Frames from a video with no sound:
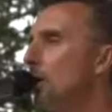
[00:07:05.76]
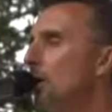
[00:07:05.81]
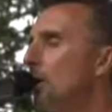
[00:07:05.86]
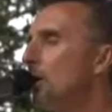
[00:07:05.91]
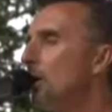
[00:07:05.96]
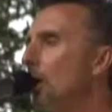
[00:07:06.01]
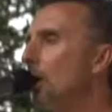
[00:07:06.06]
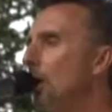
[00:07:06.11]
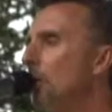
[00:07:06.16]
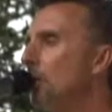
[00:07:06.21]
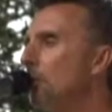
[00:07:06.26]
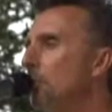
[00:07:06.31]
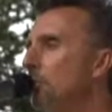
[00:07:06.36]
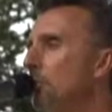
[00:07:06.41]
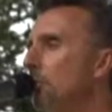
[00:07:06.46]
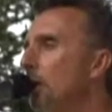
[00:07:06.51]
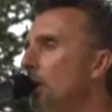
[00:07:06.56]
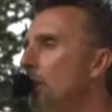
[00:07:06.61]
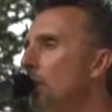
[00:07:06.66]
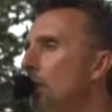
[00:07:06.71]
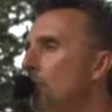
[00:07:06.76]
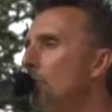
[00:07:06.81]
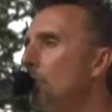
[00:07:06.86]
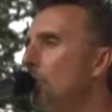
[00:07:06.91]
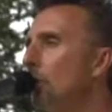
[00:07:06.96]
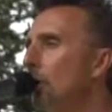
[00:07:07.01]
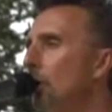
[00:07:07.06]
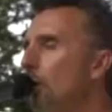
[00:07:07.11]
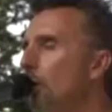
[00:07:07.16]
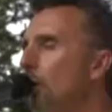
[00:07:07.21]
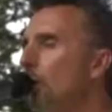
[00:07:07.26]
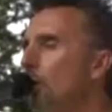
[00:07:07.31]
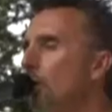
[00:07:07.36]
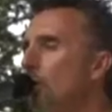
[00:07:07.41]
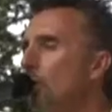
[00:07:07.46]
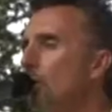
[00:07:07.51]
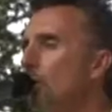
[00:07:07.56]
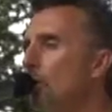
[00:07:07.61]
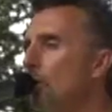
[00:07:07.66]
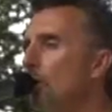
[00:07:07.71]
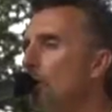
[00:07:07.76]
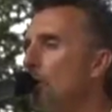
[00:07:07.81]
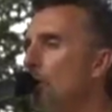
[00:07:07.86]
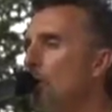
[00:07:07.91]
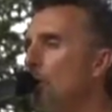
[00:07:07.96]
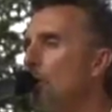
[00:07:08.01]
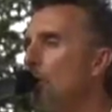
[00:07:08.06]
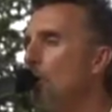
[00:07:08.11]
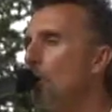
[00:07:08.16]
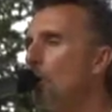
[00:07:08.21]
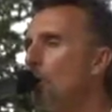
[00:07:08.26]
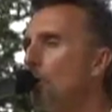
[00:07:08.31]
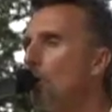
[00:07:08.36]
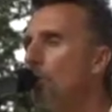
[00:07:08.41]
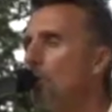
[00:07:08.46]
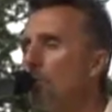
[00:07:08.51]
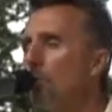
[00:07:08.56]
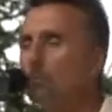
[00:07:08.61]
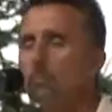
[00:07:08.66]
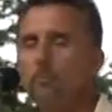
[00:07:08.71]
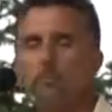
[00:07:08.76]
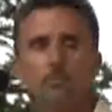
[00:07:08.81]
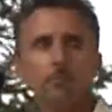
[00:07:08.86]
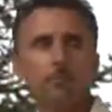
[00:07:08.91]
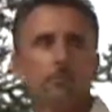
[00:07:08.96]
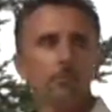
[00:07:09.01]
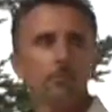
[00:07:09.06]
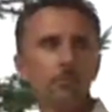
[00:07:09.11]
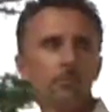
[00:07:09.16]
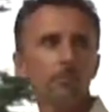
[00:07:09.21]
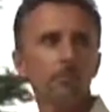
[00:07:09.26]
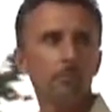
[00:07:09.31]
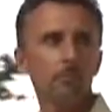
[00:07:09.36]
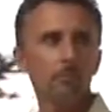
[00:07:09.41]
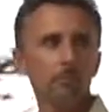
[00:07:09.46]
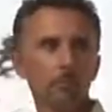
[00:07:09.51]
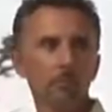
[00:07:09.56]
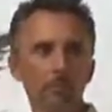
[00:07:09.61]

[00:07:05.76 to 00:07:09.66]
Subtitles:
with the trees. Yeah. Everyone just seems to love that area. And I couldn't make the Square